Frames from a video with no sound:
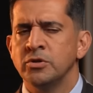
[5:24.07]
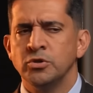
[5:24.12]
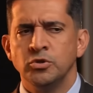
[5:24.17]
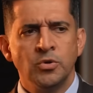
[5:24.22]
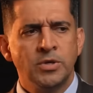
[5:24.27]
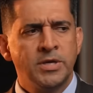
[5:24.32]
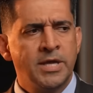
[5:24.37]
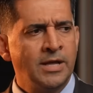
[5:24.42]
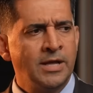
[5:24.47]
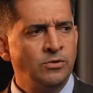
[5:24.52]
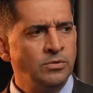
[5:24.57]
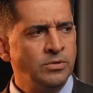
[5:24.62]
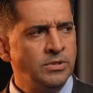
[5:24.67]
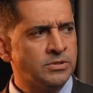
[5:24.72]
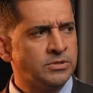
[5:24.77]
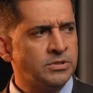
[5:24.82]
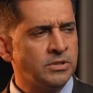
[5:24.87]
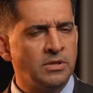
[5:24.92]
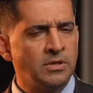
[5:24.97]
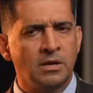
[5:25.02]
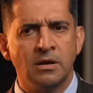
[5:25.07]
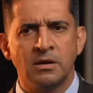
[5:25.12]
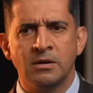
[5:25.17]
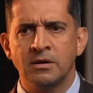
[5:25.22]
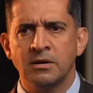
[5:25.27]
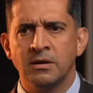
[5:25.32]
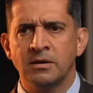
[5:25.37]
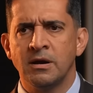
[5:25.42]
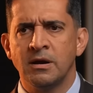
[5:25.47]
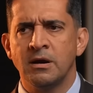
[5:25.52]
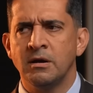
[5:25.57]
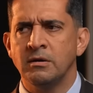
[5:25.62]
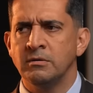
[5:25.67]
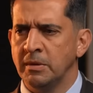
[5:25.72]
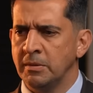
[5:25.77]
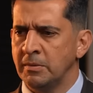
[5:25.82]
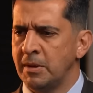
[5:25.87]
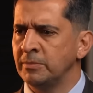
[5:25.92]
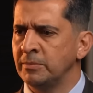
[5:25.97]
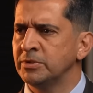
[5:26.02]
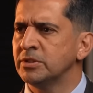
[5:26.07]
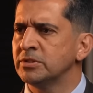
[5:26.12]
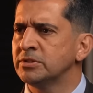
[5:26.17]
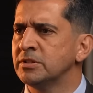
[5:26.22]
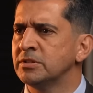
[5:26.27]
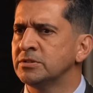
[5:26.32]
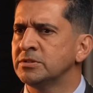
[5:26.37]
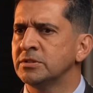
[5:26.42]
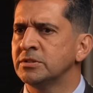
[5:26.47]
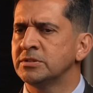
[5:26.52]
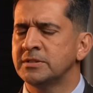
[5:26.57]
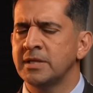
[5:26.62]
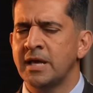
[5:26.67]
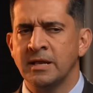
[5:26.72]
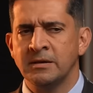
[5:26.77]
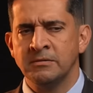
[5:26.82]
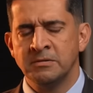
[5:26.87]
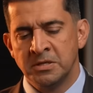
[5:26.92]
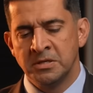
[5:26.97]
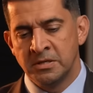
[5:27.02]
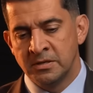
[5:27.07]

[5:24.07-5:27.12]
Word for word: You can't do this and da da da da da. I'm this, this, this, that.